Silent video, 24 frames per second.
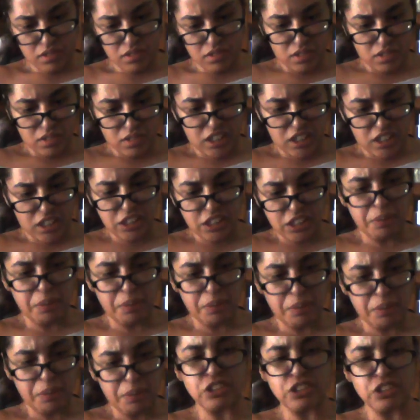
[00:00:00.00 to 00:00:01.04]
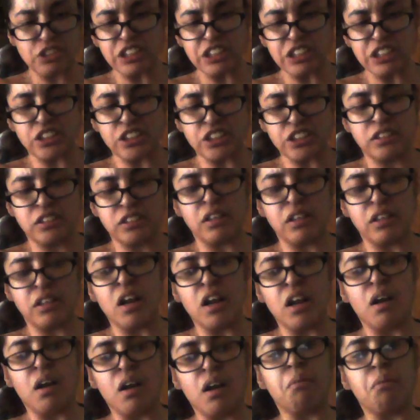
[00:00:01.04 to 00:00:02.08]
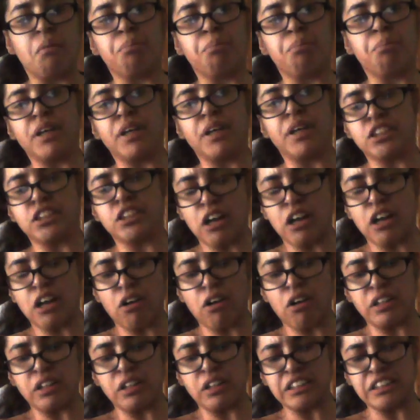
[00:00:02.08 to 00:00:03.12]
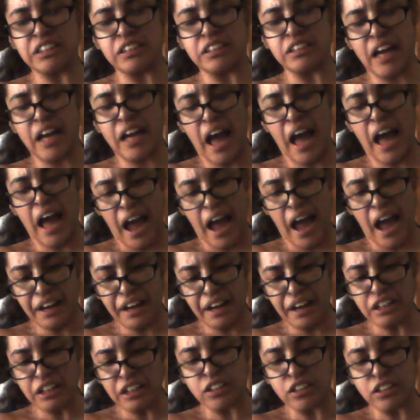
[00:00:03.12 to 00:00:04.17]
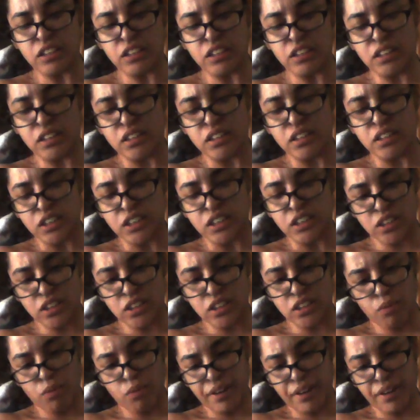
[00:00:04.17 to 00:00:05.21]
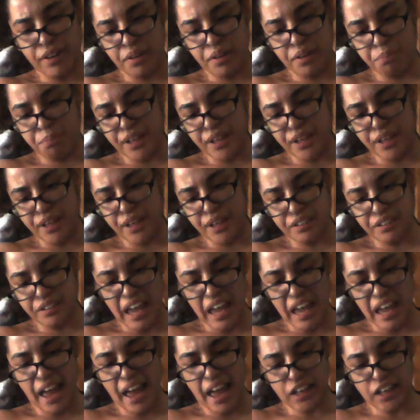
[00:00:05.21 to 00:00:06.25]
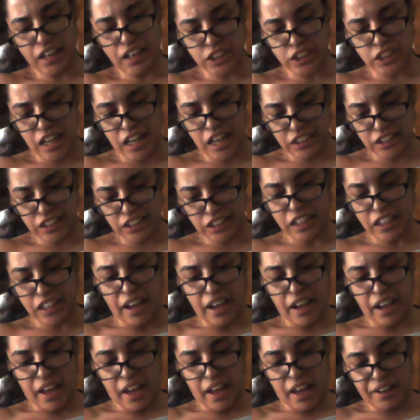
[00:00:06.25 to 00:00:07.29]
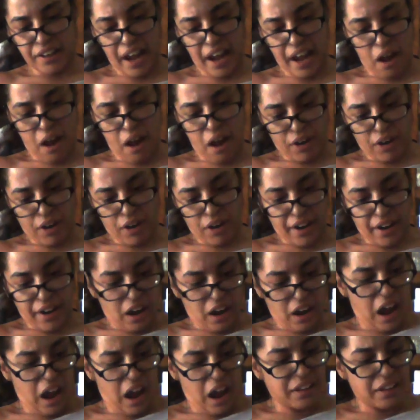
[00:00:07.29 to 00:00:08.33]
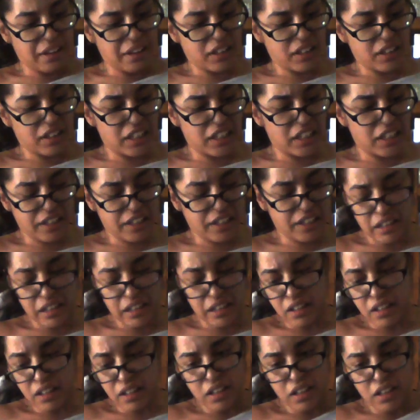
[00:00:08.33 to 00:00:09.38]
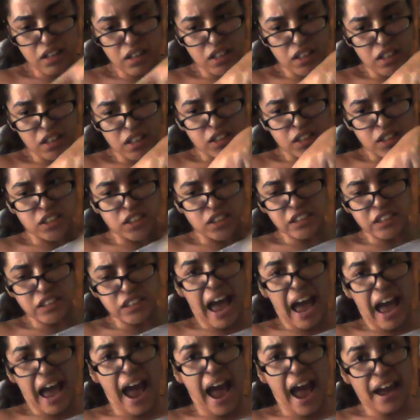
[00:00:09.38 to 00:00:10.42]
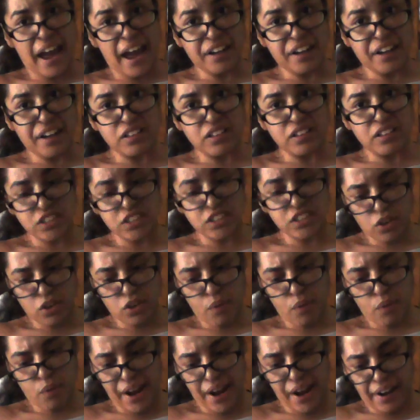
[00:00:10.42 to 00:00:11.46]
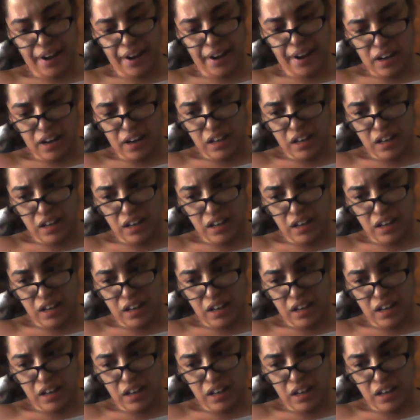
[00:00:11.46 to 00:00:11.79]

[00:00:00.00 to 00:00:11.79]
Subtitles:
These pins are on the side, so we pin the excess, and now we're gonna cut the side to where